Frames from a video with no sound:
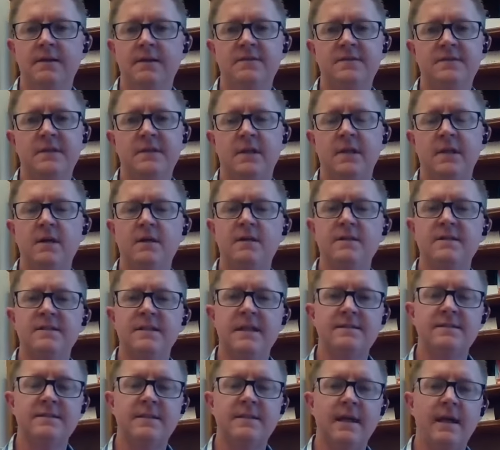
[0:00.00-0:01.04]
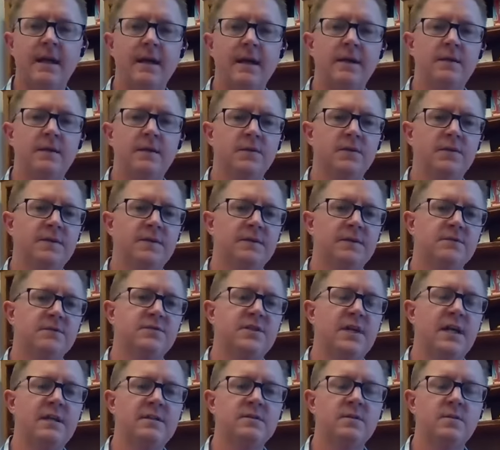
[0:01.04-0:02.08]
Security's at stake. Things have
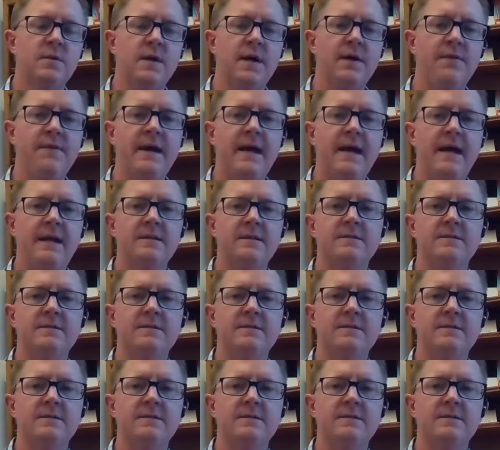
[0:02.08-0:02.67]
changed around that.